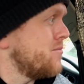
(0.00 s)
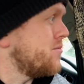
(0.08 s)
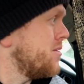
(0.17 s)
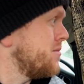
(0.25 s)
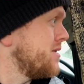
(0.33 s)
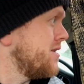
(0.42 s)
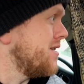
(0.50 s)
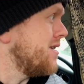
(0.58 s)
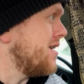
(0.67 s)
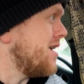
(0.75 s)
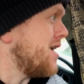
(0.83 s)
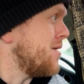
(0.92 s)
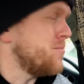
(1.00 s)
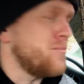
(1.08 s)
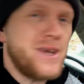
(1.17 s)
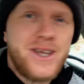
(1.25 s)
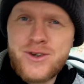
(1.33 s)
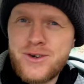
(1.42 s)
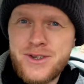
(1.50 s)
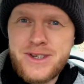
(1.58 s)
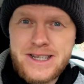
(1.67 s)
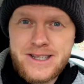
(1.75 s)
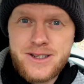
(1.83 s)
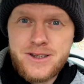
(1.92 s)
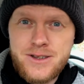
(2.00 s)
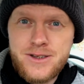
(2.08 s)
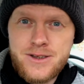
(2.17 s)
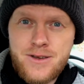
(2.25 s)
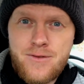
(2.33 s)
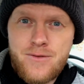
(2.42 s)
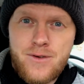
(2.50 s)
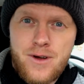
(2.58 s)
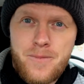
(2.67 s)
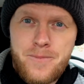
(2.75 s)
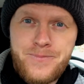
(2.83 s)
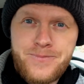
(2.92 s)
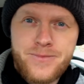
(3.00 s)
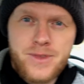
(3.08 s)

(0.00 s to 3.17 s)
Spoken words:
probably a meter's distance from